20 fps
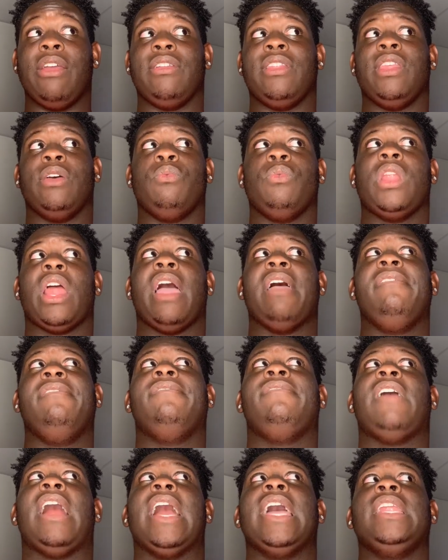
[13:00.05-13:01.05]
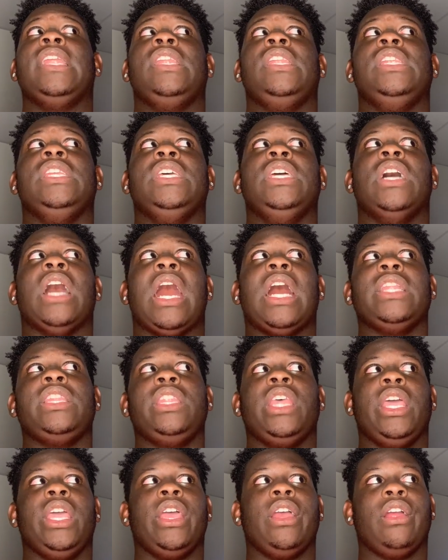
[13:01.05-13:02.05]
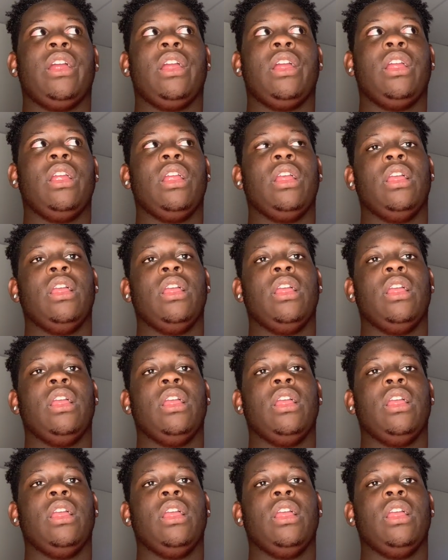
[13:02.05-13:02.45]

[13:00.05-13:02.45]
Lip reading: And then when I finally got there,